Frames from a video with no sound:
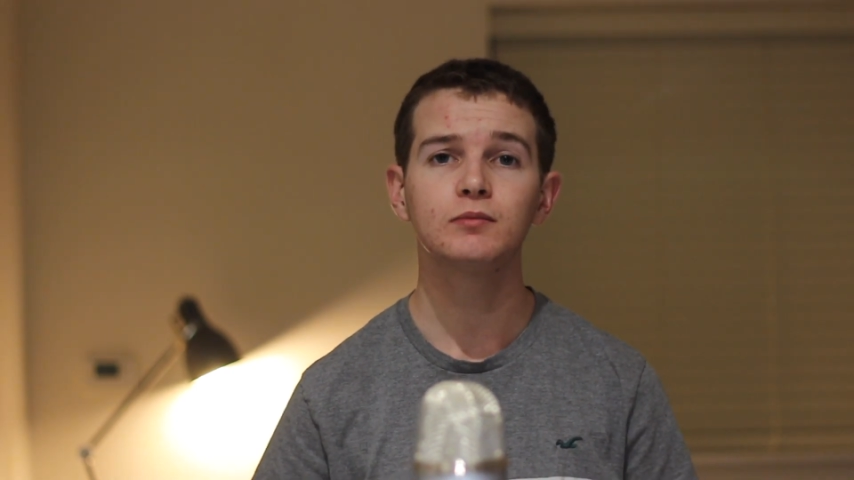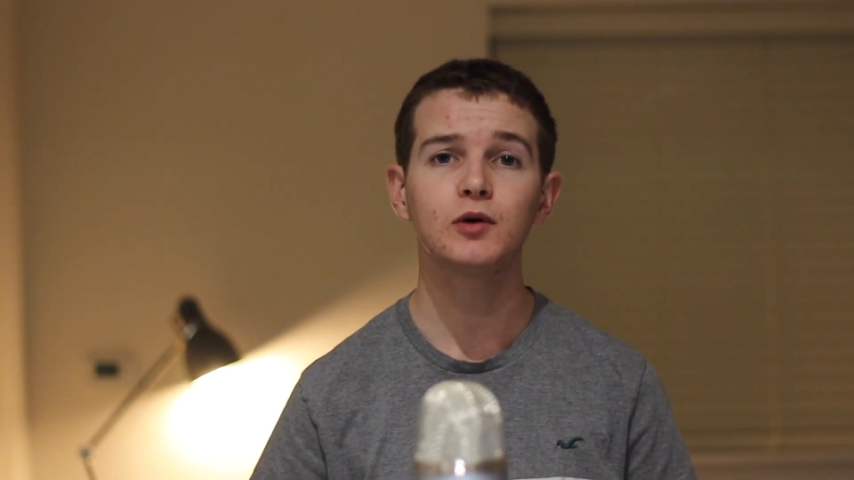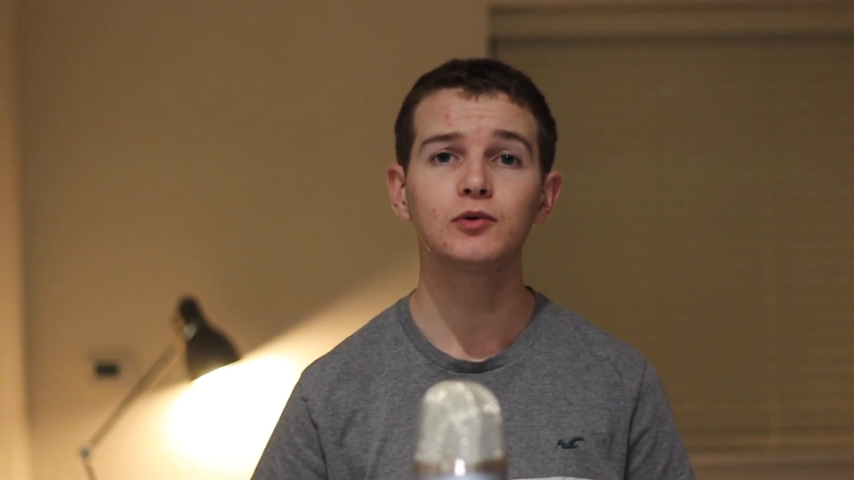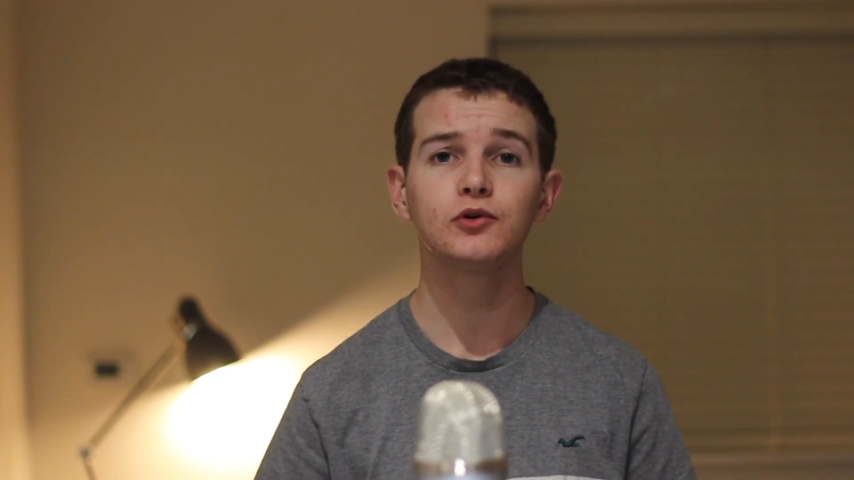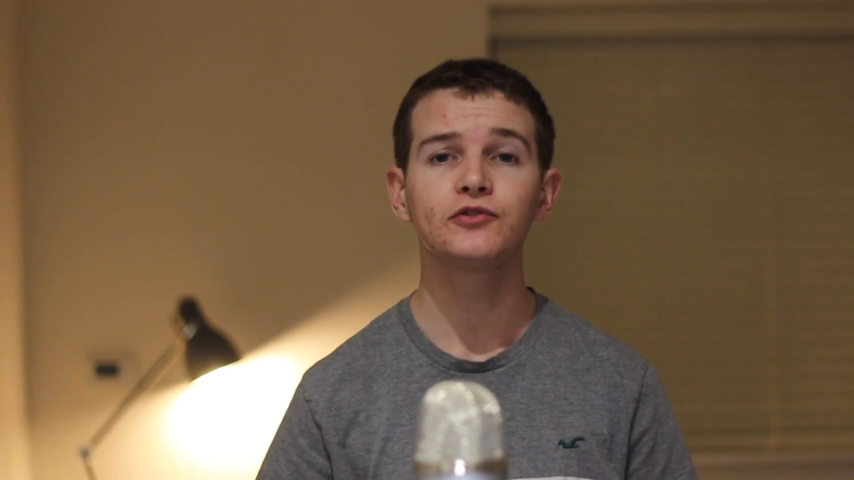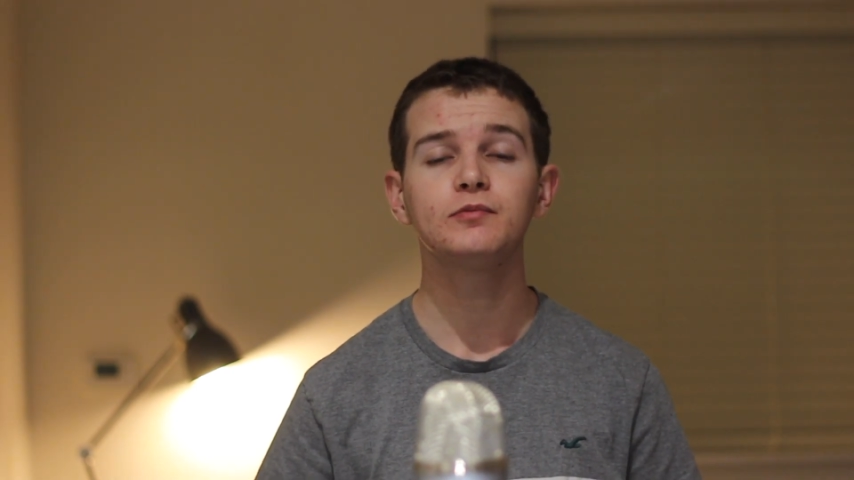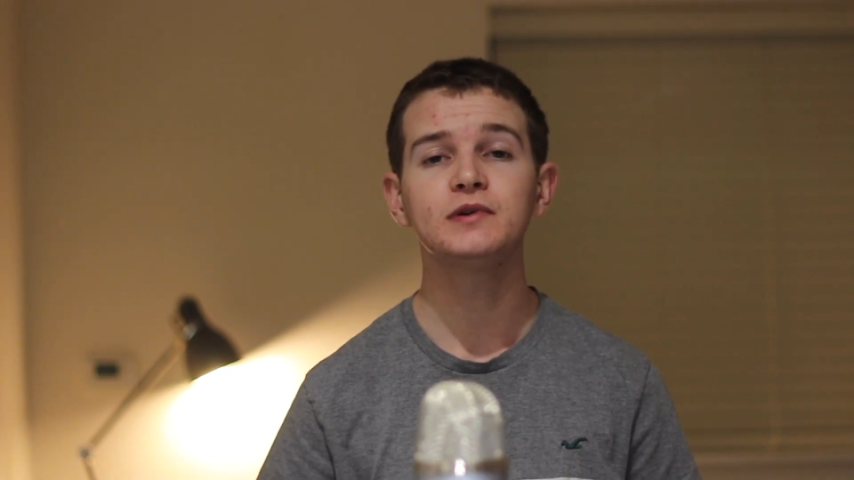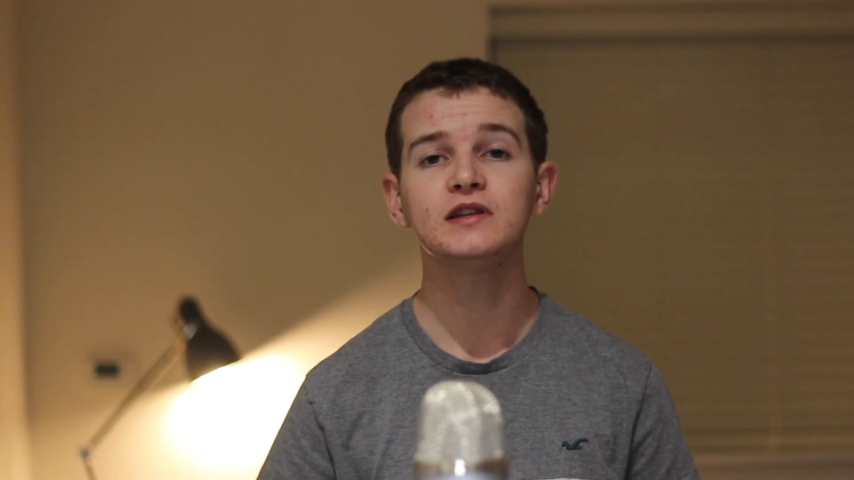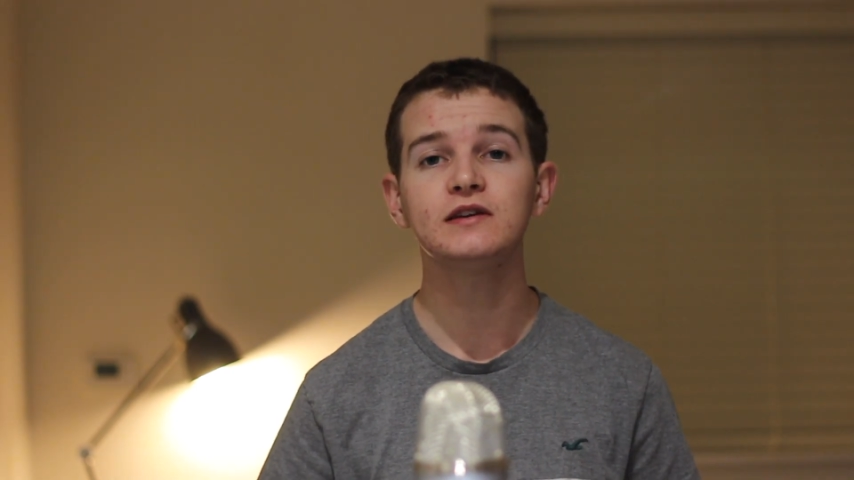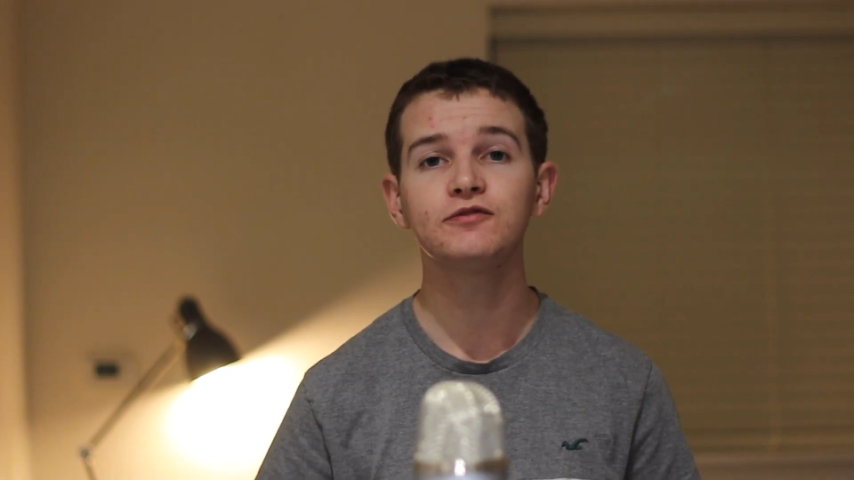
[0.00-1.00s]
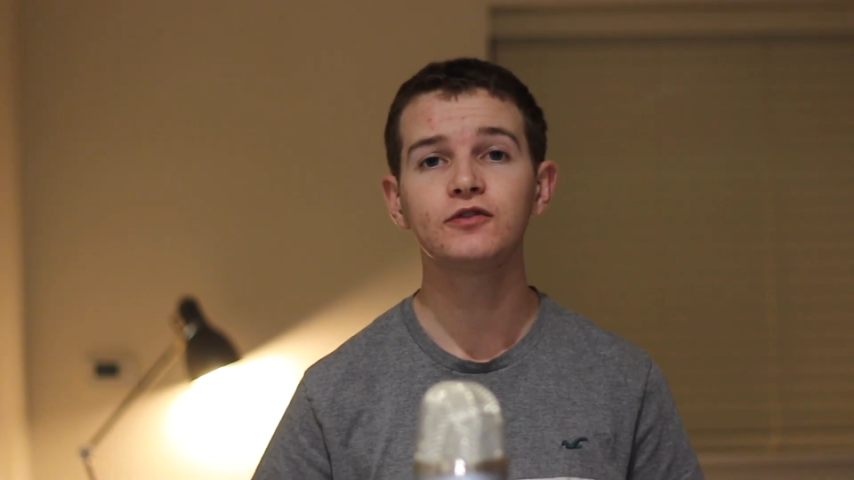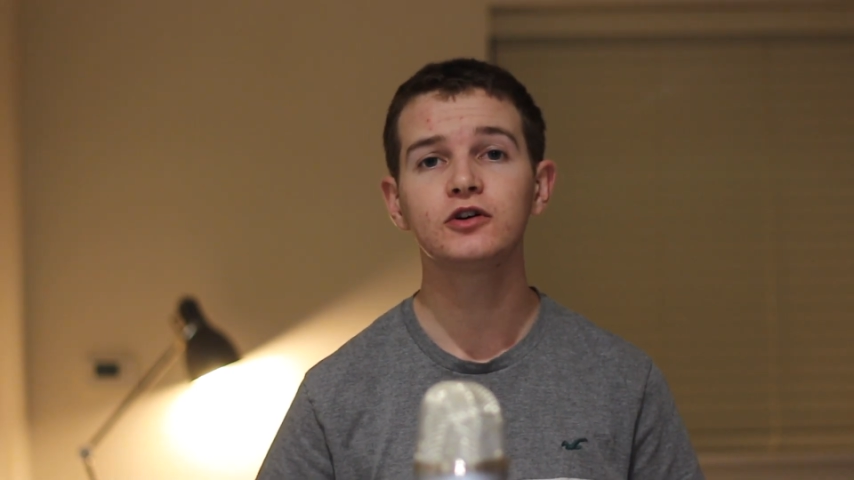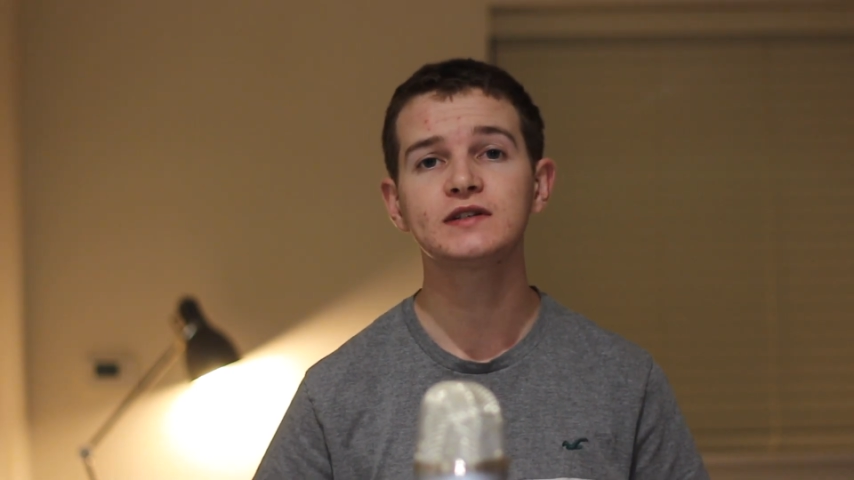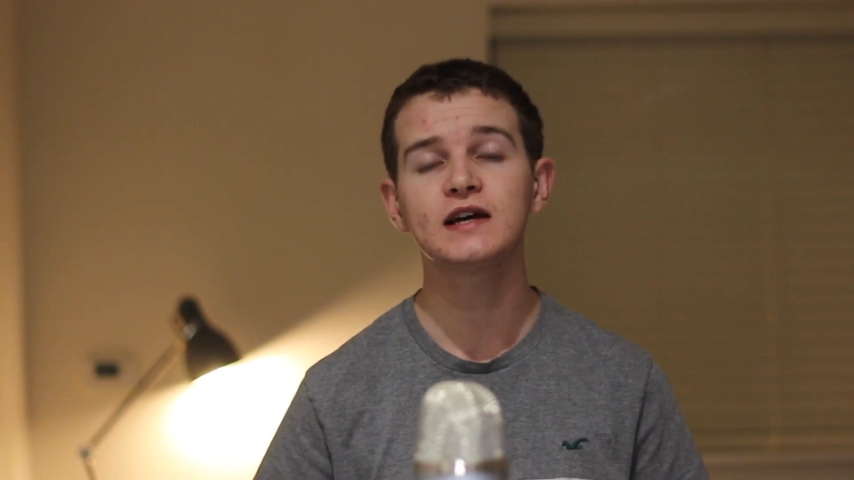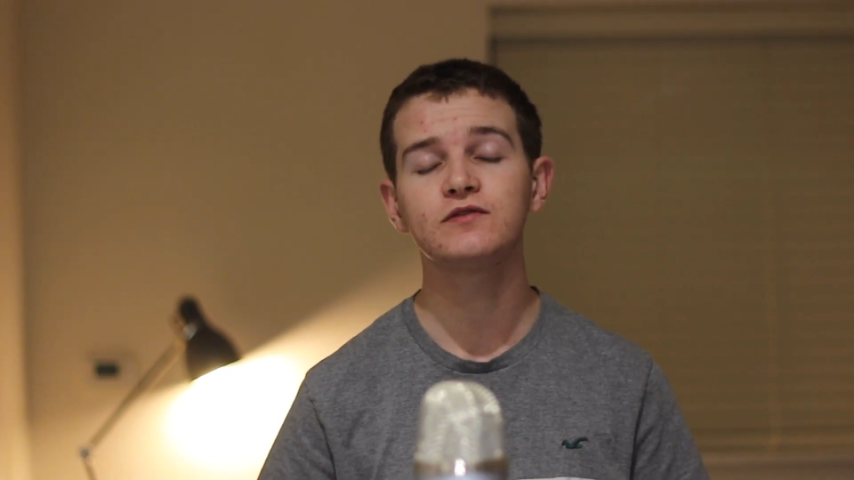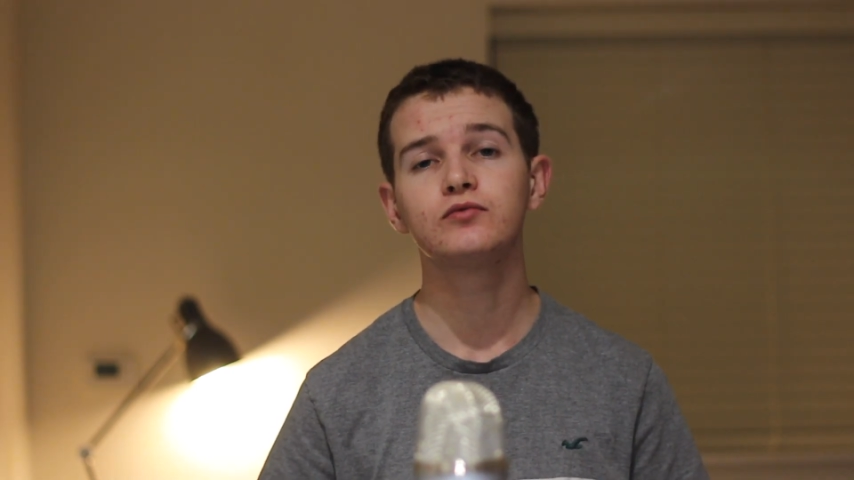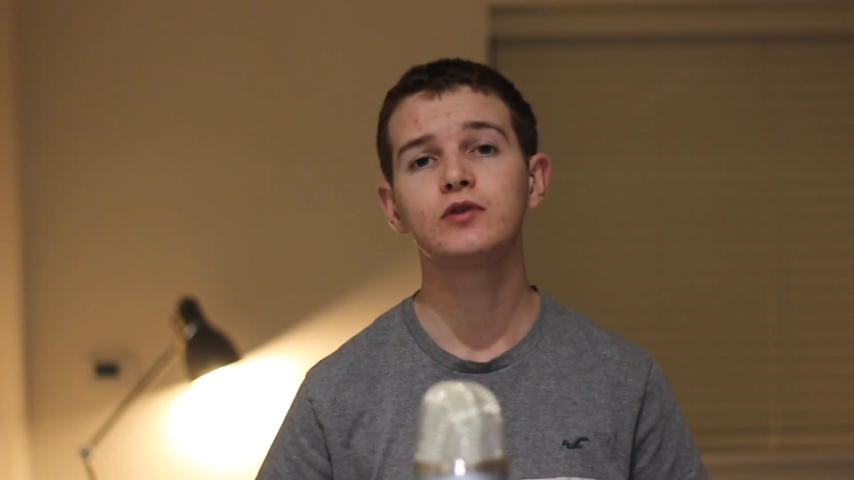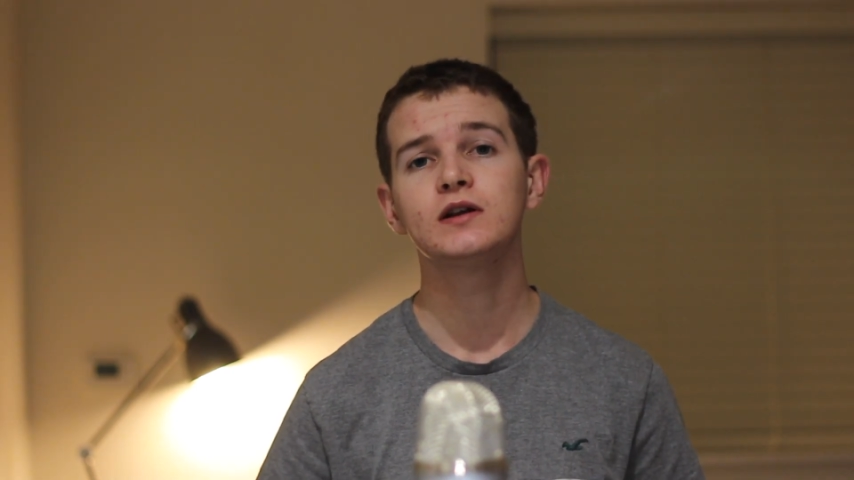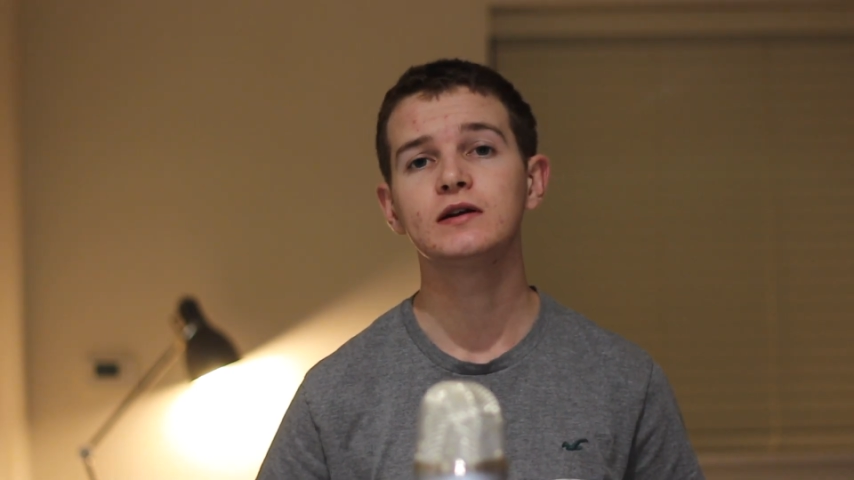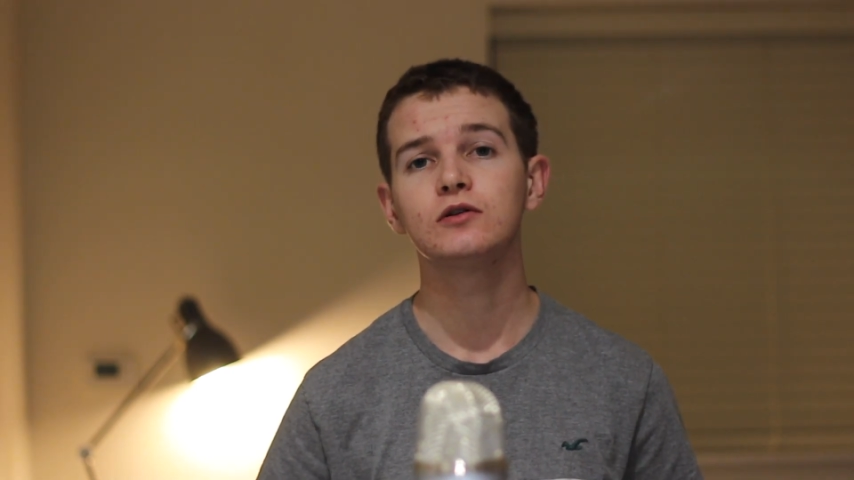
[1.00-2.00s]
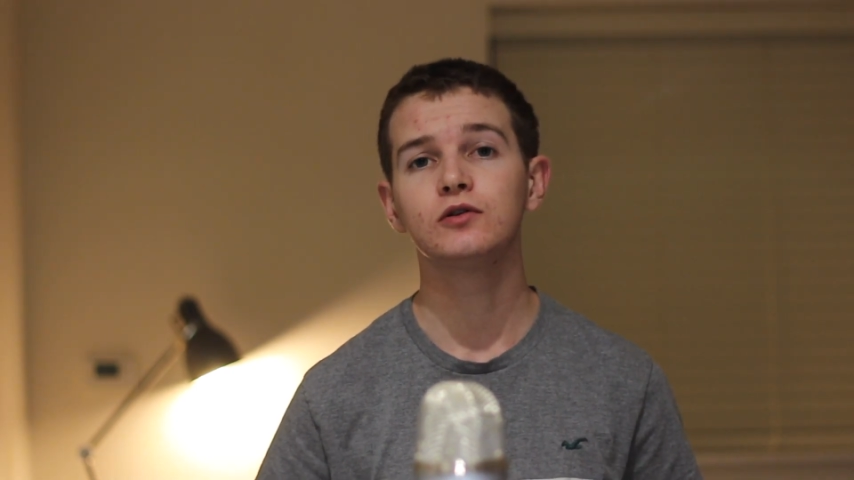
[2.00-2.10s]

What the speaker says: but will also be the first ever running